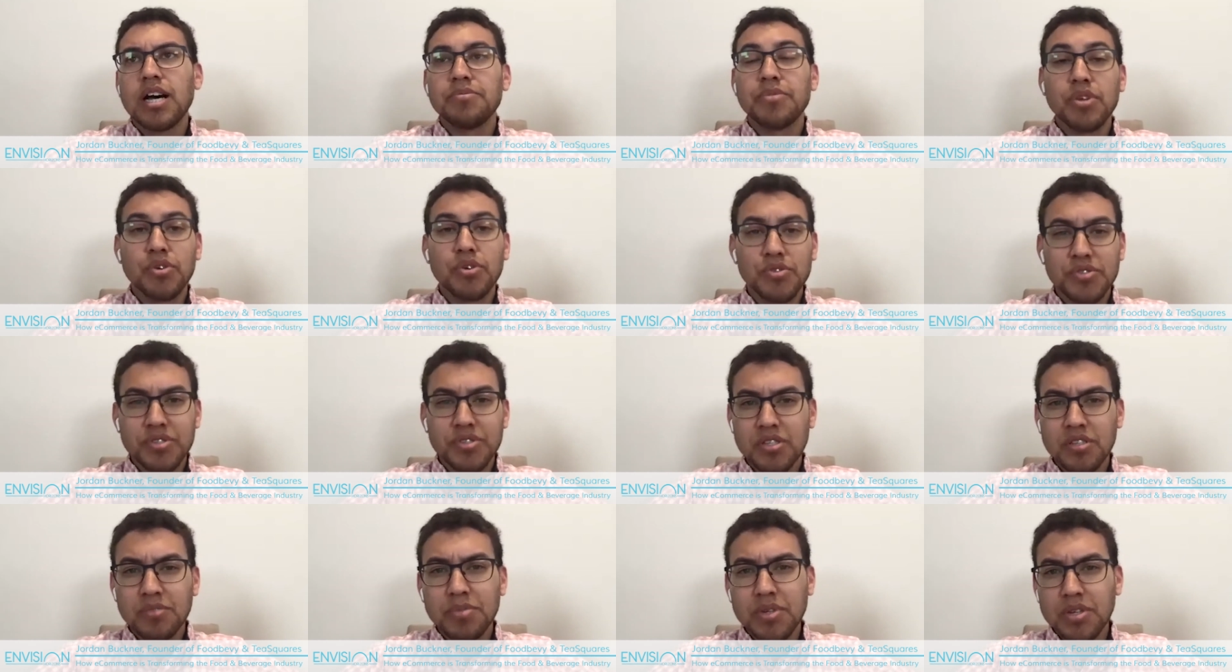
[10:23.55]
Those
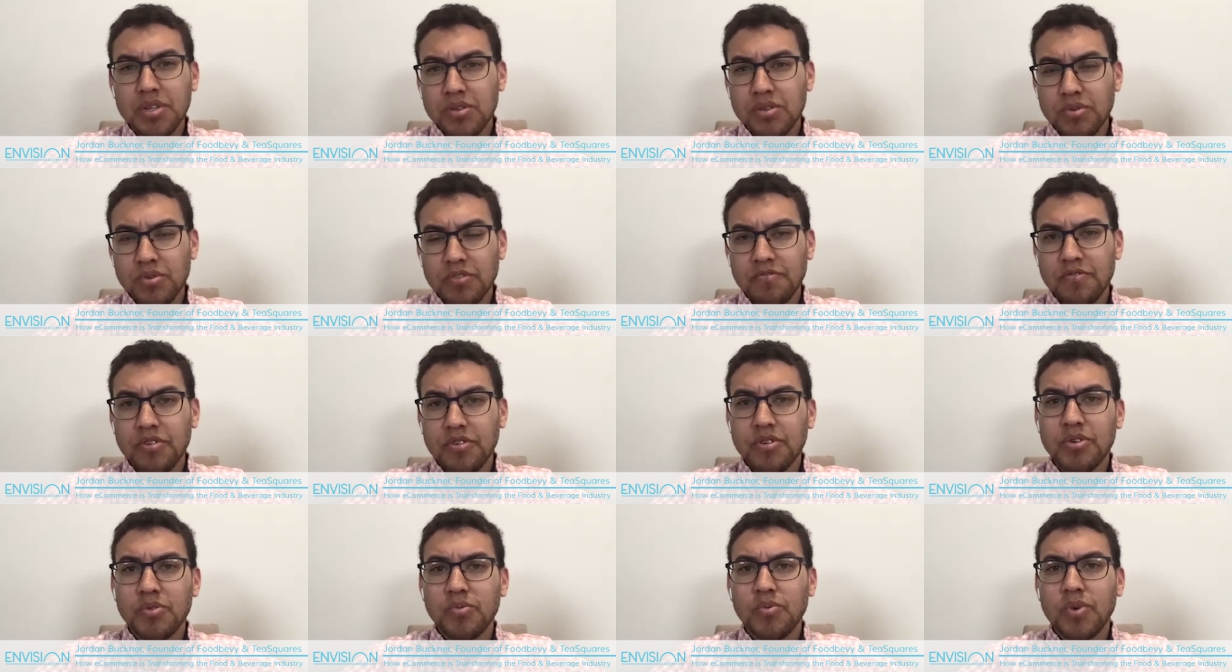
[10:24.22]
tend to be doing
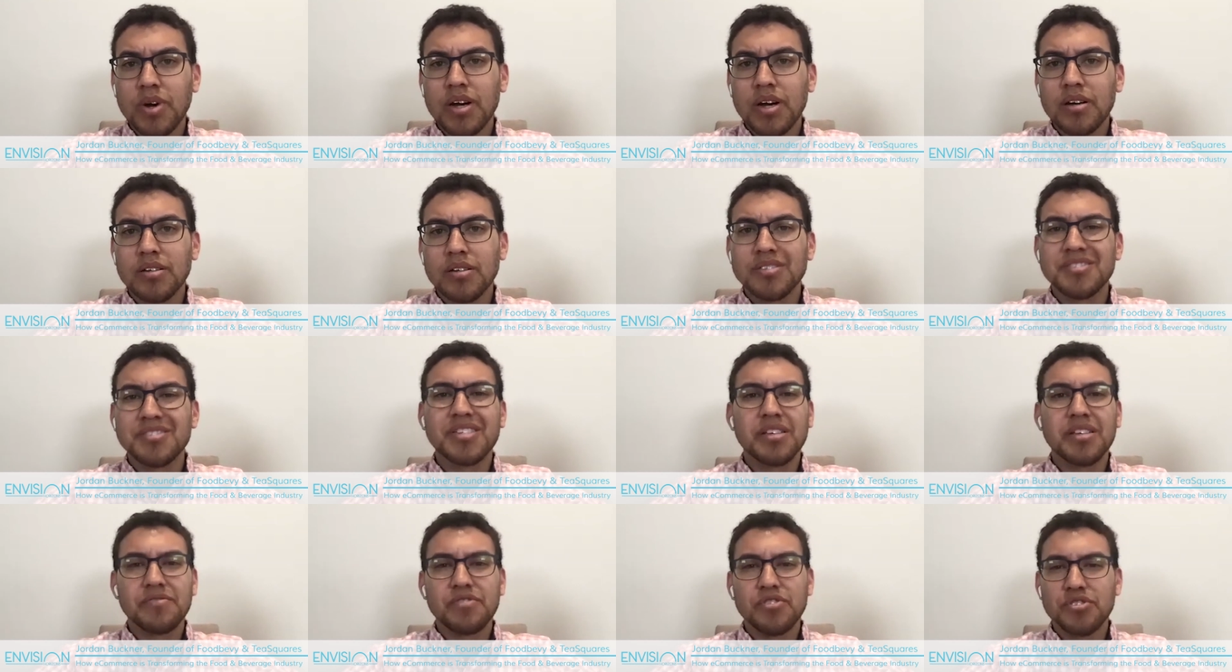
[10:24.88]
very well
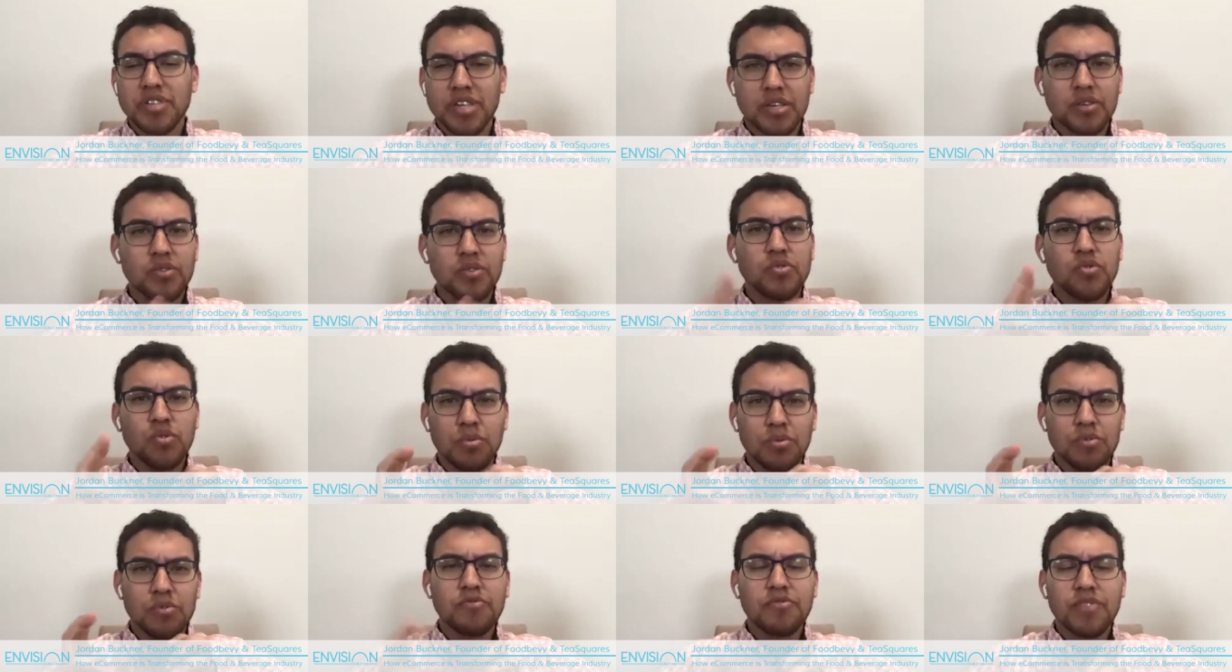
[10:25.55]
instead of just like your
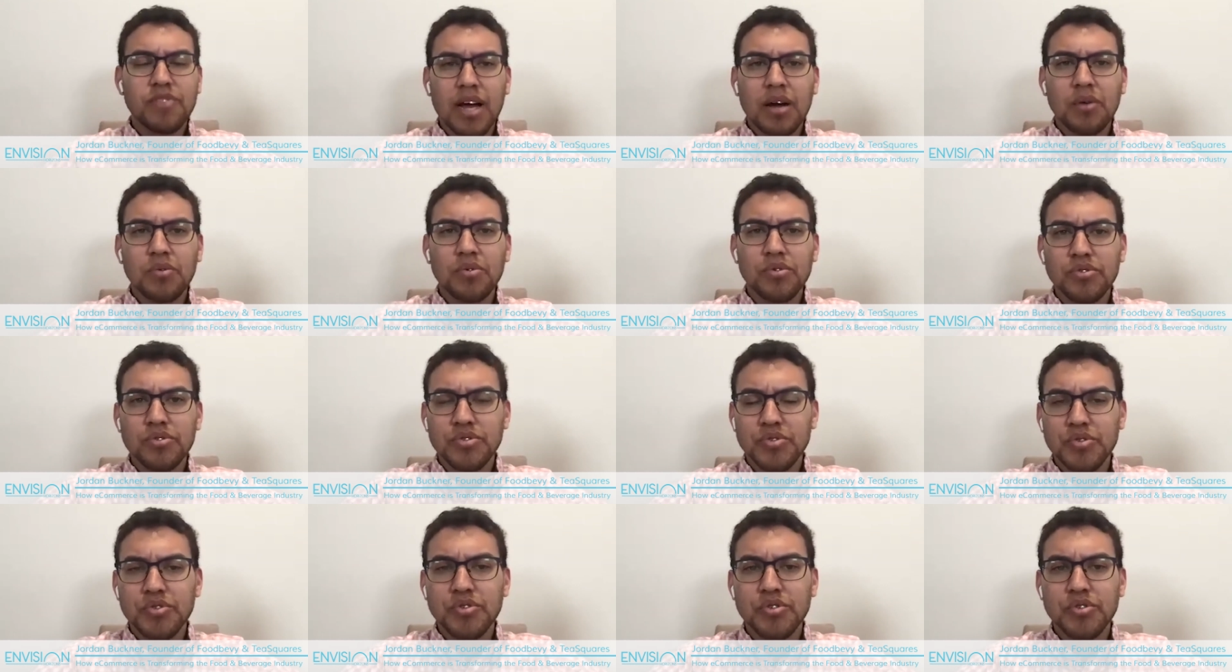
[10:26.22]
normal
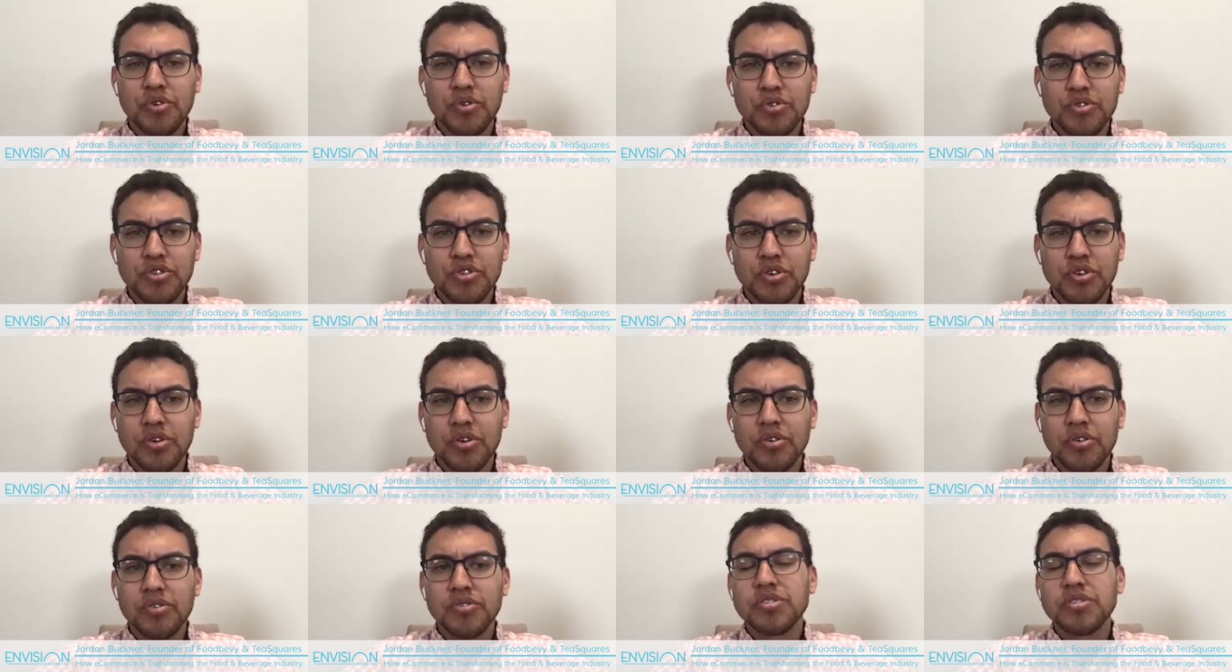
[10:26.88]
flours or
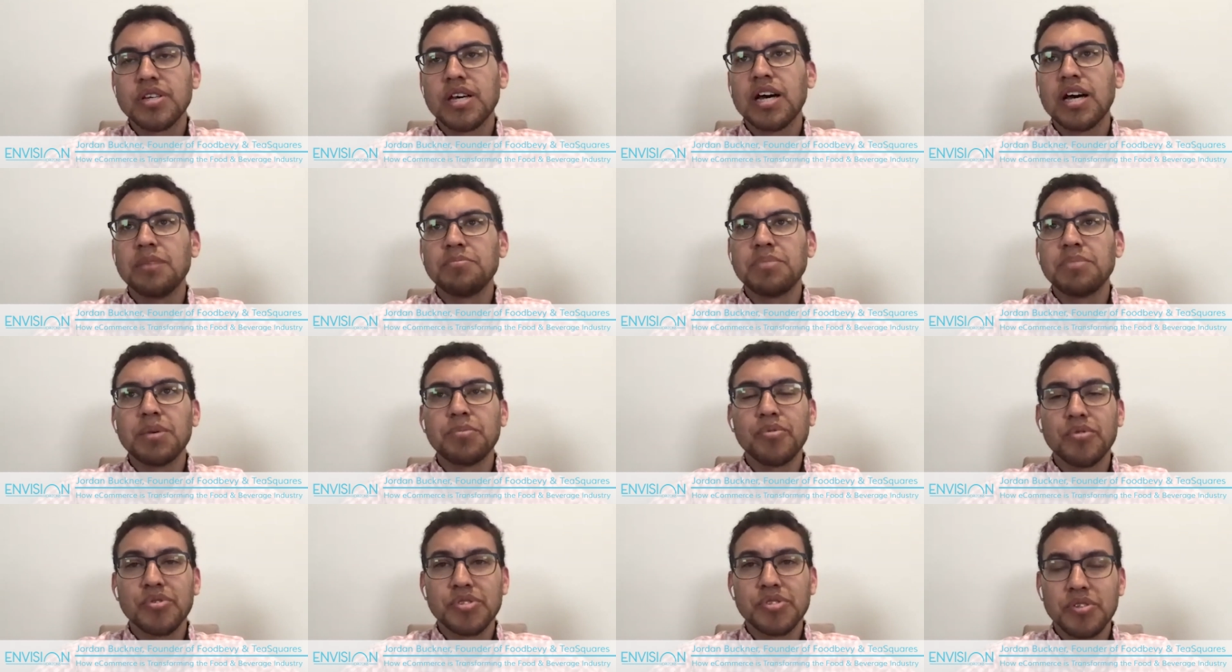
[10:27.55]
sugars.
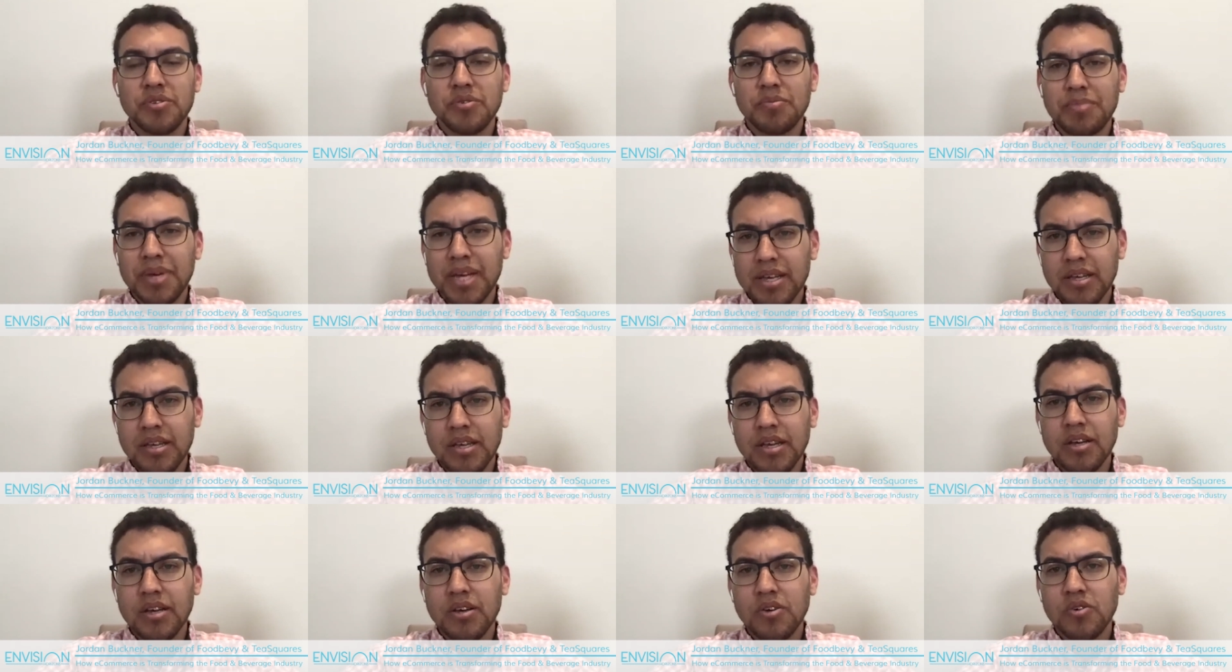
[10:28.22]
People are still
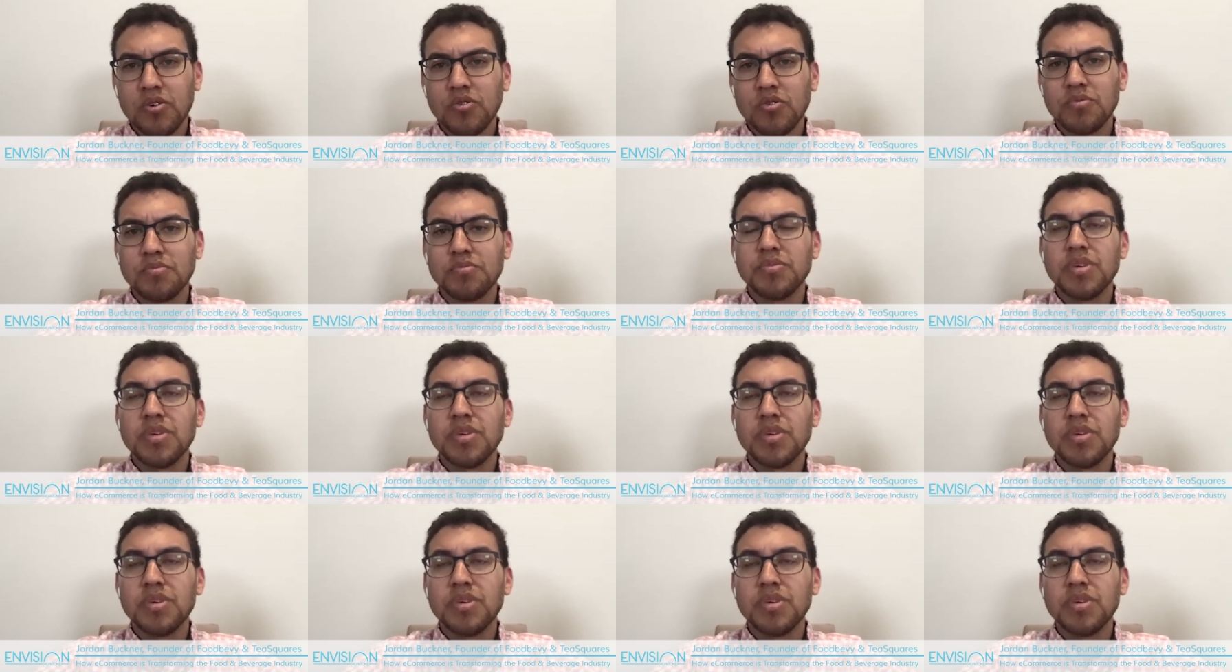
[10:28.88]
baking at home.